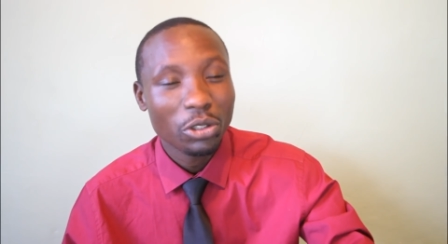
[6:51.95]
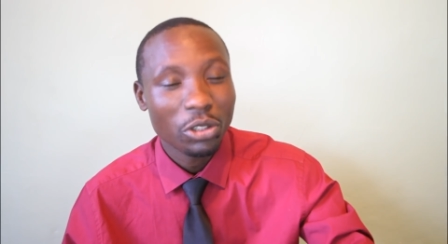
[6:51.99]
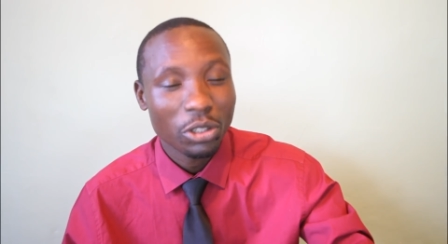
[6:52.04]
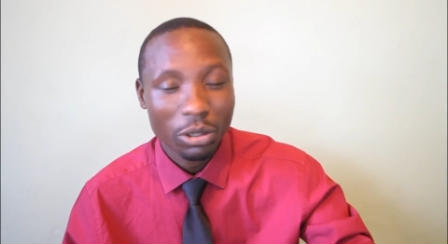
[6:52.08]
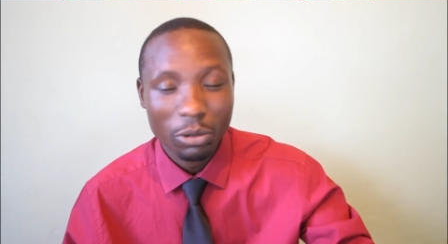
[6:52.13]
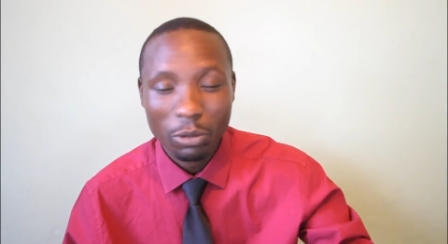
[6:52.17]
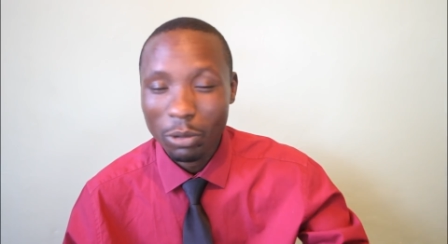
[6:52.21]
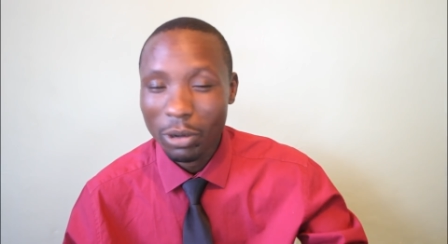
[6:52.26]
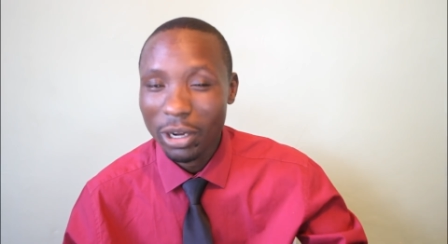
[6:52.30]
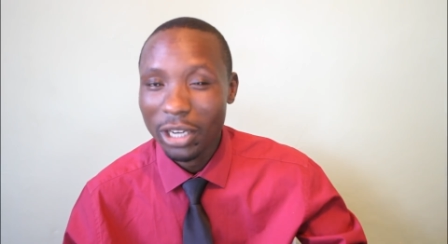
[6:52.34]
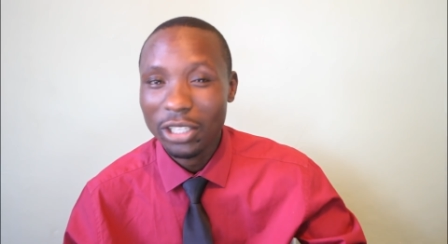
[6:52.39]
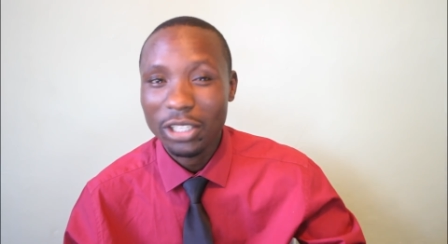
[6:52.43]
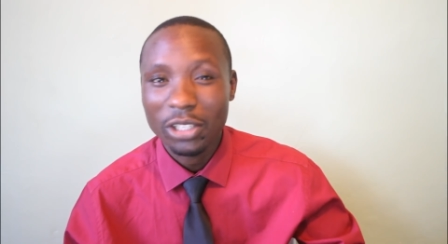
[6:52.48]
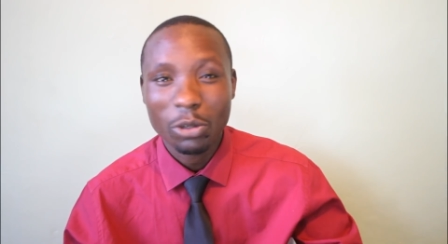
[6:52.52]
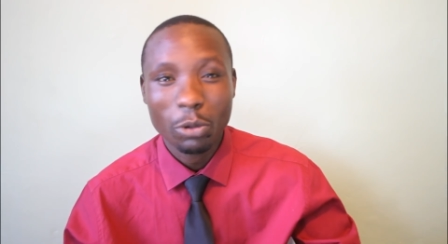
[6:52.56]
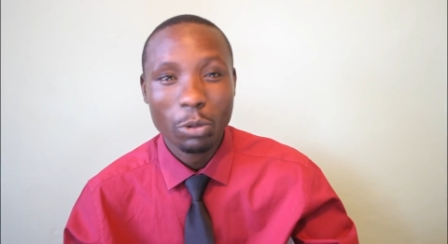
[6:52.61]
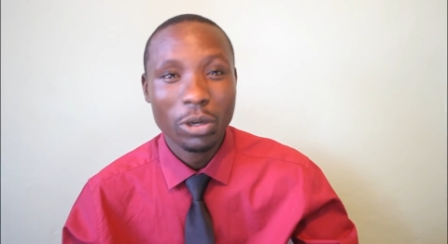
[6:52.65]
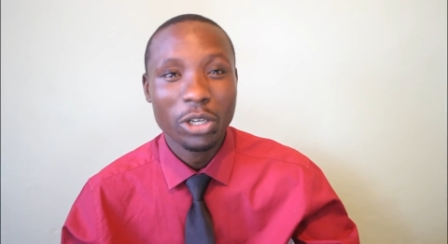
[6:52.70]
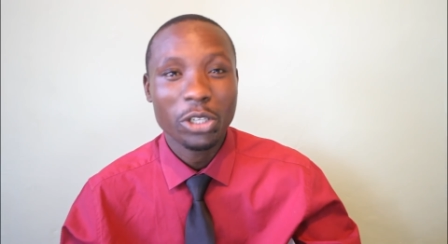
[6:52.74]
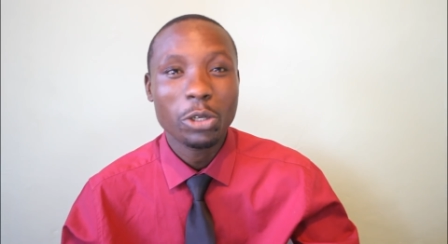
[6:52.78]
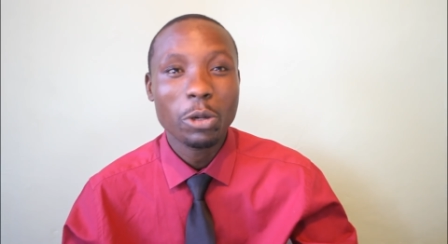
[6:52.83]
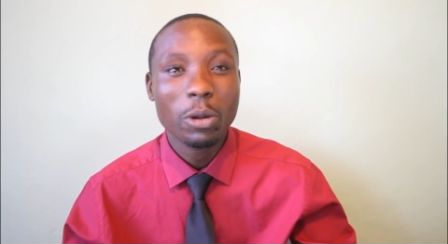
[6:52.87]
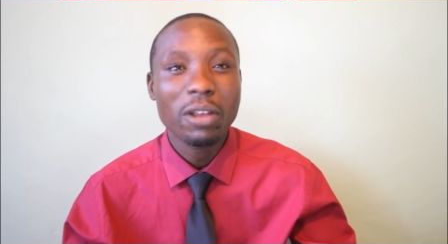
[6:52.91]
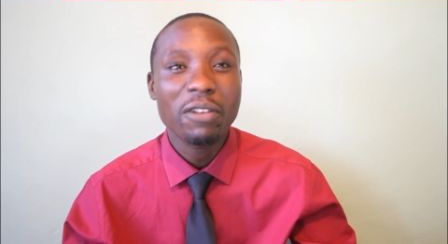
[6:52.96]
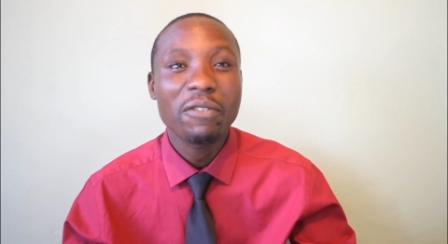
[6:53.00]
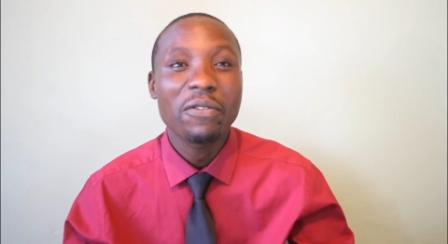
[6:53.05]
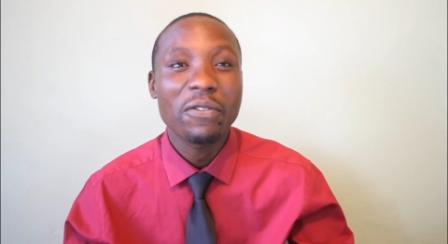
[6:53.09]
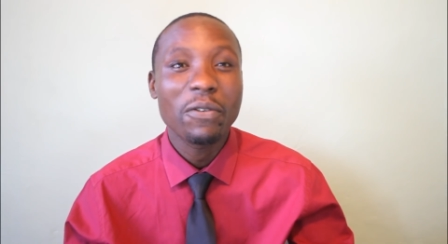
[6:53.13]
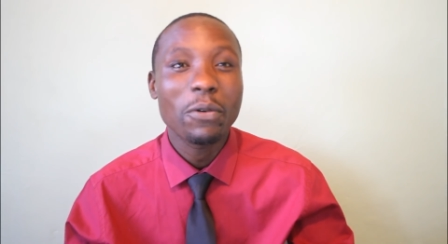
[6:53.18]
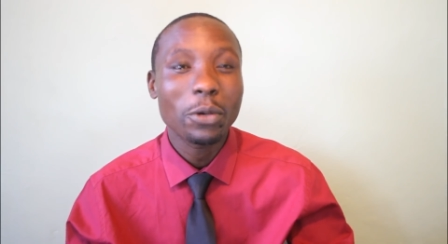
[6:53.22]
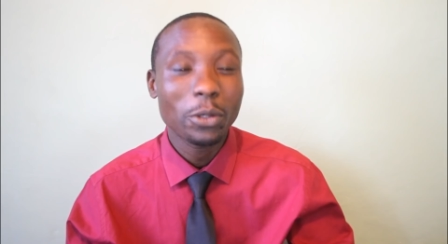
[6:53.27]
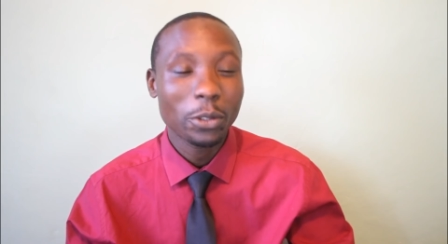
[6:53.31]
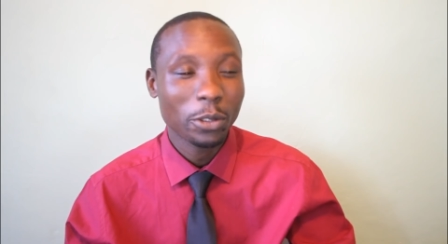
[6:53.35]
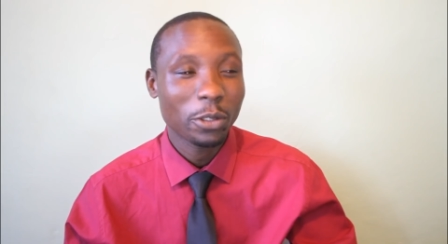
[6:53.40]
was, were showing
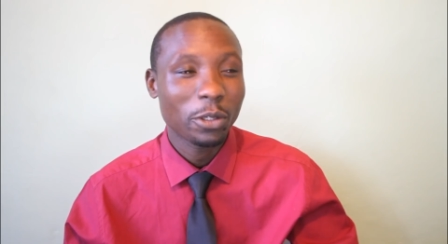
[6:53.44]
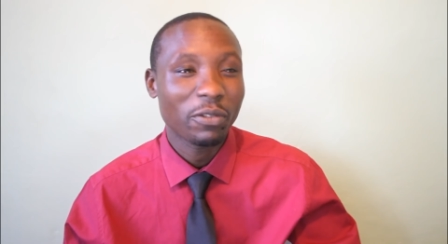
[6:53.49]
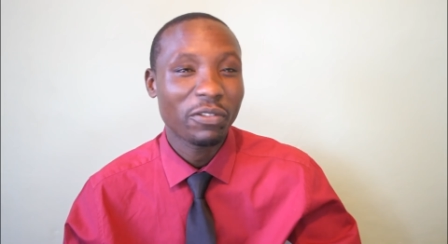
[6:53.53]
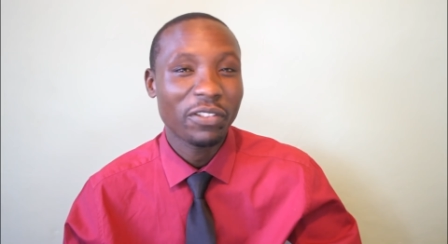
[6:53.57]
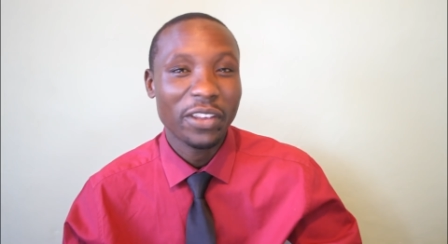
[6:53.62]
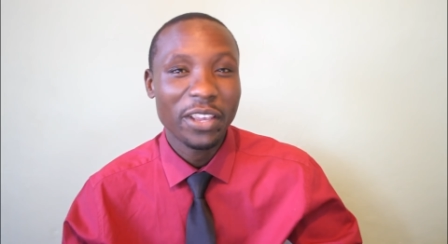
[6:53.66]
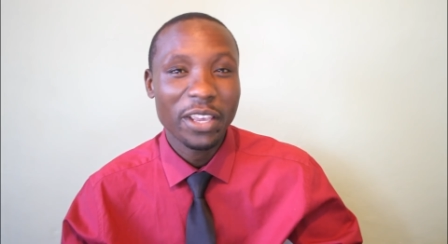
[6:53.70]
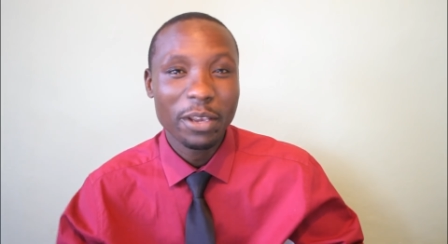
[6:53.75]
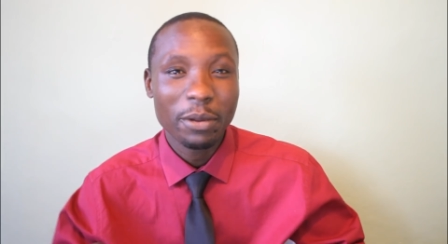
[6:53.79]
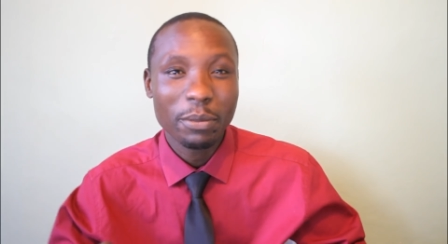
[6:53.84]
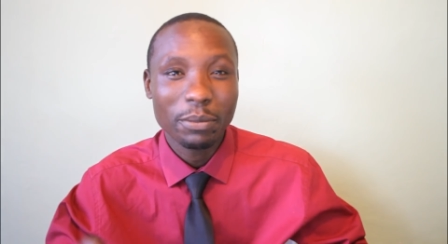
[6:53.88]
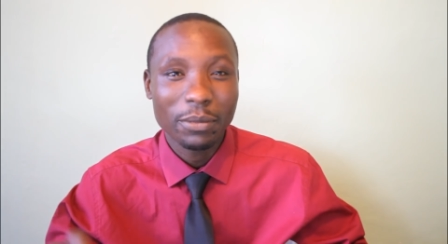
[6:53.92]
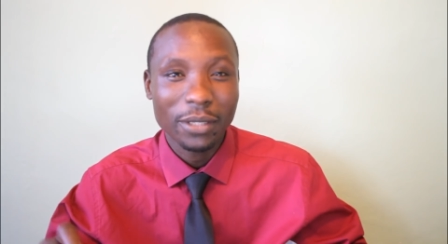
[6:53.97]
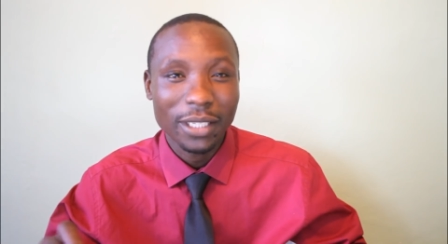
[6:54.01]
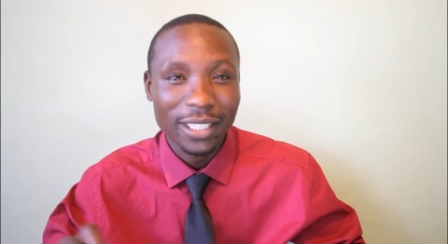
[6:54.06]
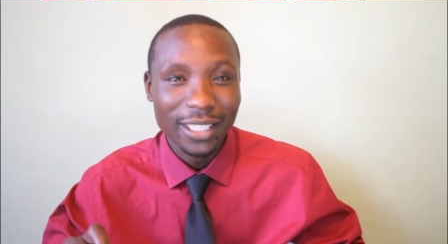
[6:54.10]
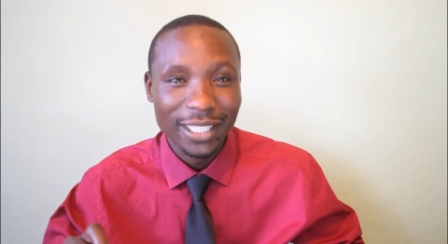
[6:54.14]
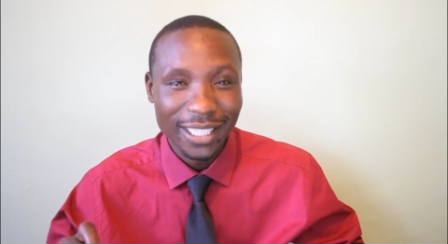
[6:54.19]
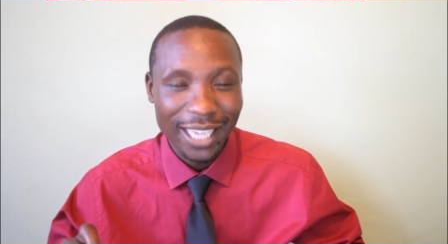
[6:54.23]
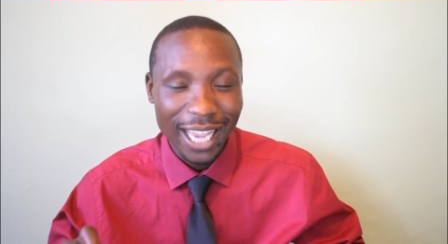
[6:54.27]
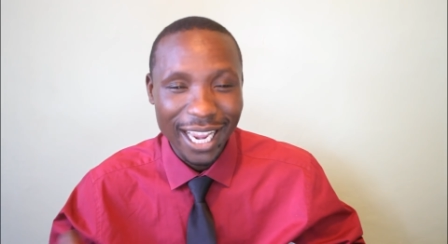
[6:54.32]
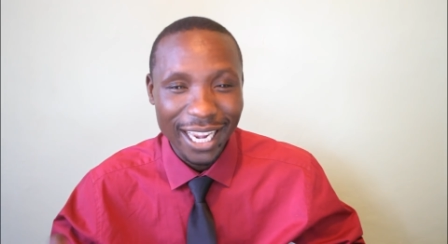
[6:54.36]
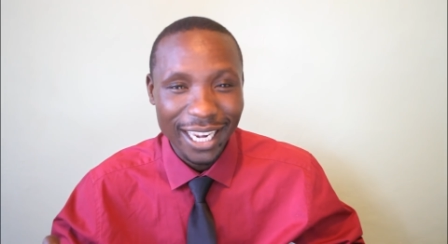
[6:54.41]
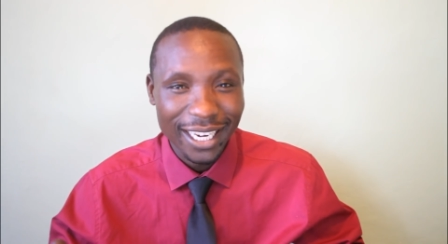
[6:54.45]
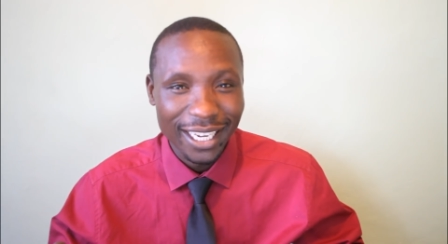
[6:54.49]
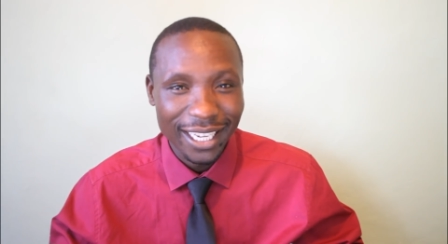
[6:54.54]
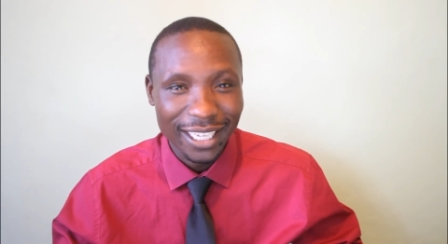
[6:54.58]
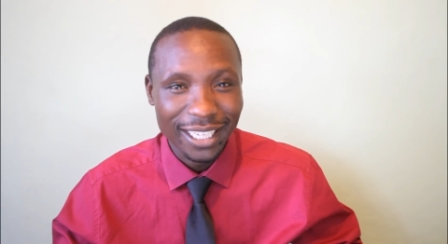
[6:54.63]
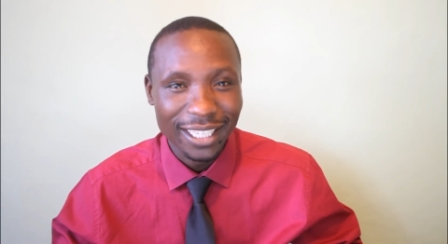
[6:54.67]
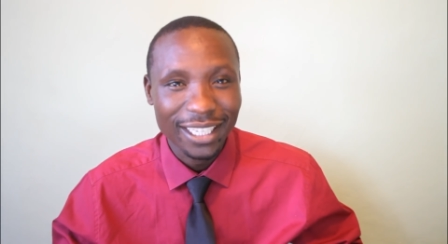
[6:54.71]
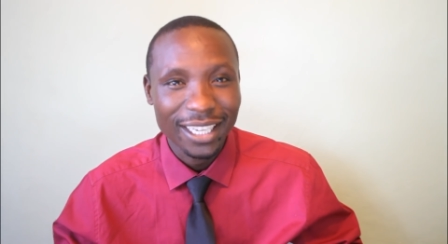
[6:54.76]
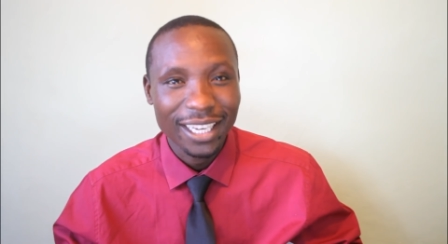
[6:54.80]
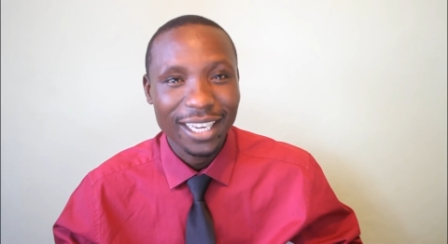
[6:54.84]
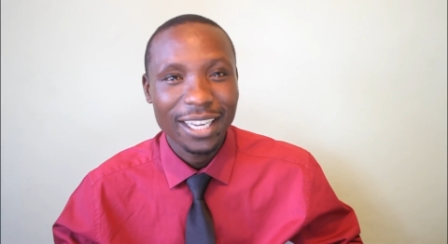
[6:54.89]
photos of him
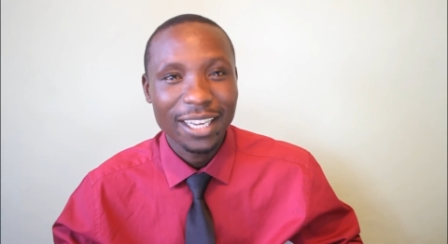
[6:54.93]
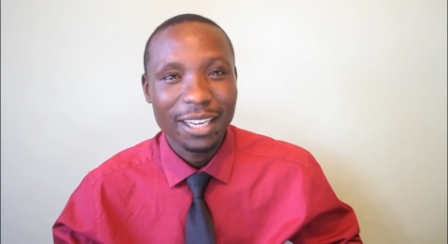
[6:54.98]
signing,